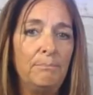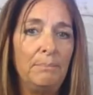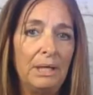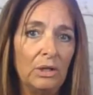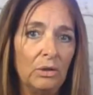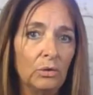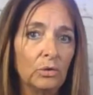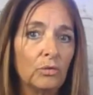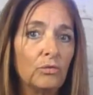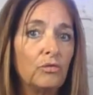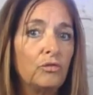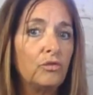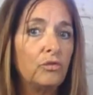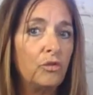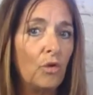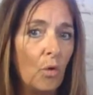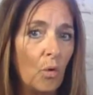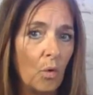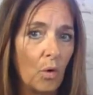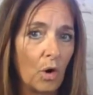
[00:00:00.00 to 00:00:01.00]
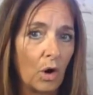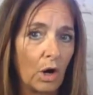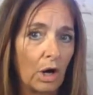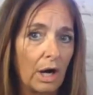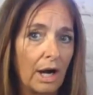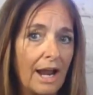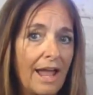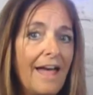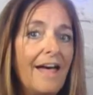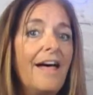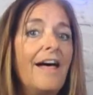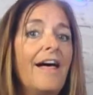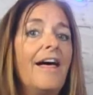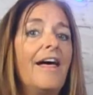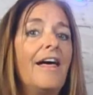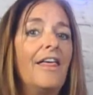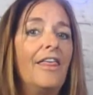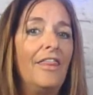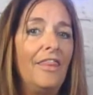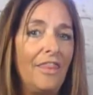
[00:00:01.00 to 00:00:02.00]
billed for
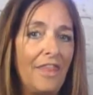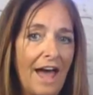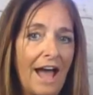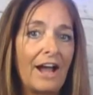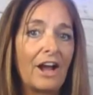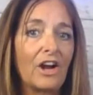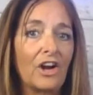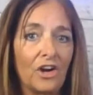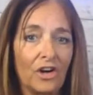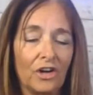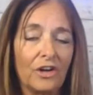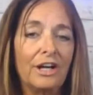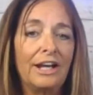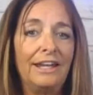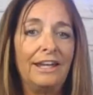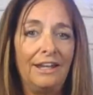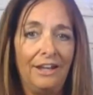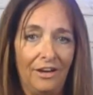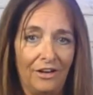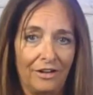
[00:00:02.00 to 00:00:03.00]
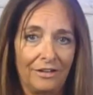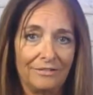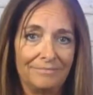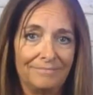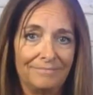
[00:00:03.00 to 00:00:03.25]
that current year.